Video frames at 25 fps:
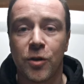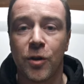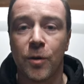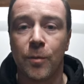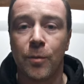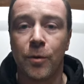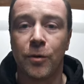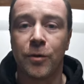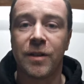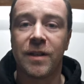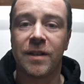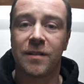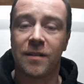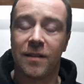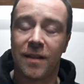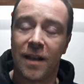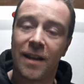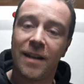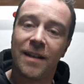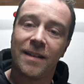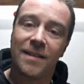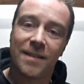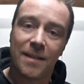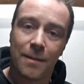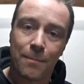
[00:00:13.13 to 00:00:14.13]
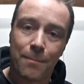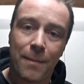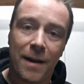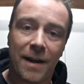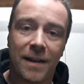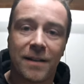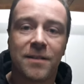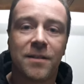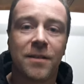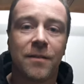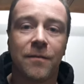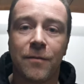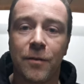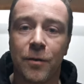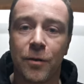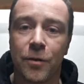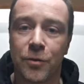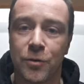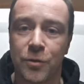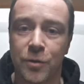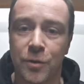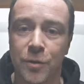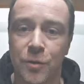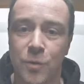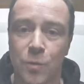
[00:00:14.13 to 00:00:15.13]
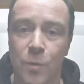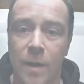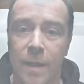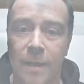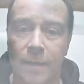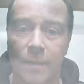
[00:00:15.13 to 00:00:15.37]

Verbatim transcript: turbo diesel and it's the Maxi version as